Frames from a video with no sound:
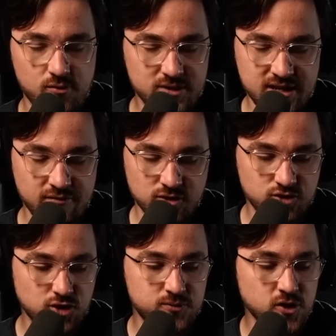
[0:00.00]
would never
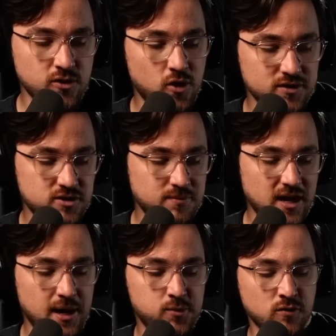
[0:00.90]
stoop so low as to be
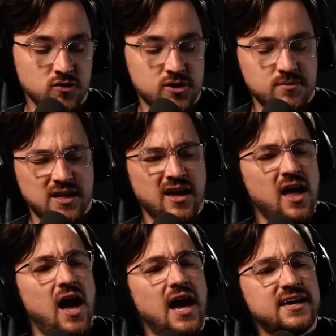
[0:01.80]
hyped over something,
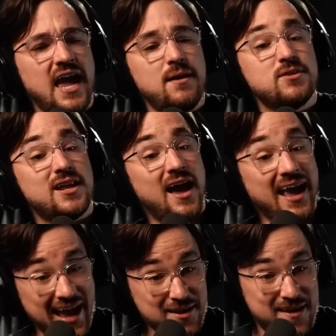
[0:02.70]
a game that I
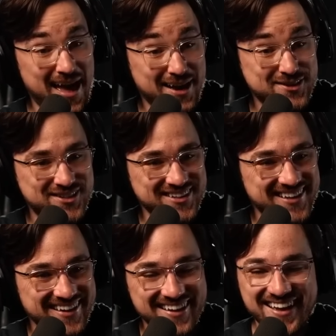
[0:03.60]
am
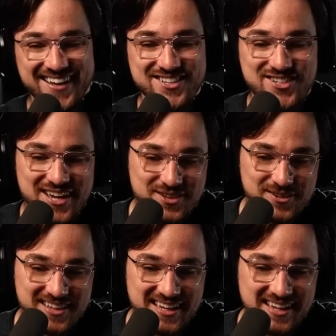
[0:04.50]
actually
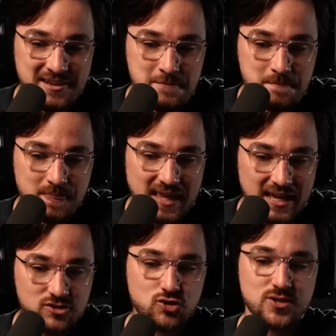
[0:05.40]
genuinely
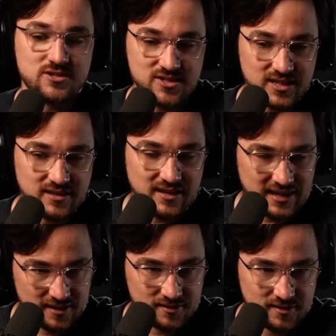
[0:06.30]
interested
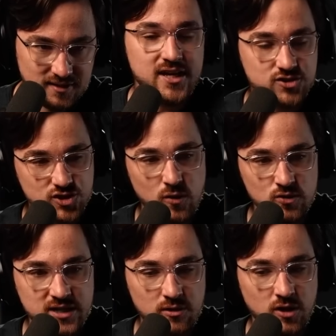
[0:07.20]
in is Star
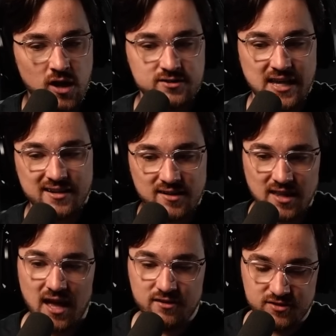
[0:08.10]
Wars Outlaws. And a
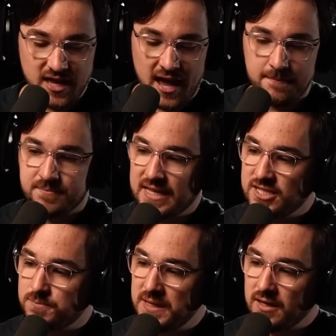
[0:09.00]
lot of that
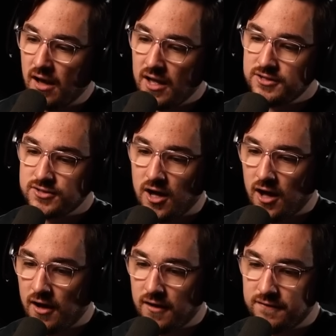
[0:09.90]
is because
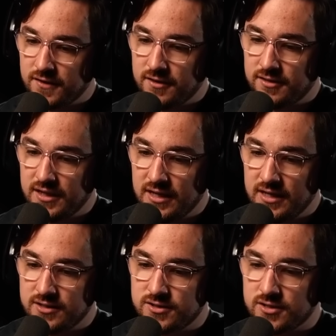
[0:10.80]
of
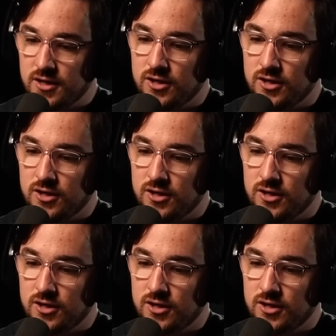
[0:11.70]
these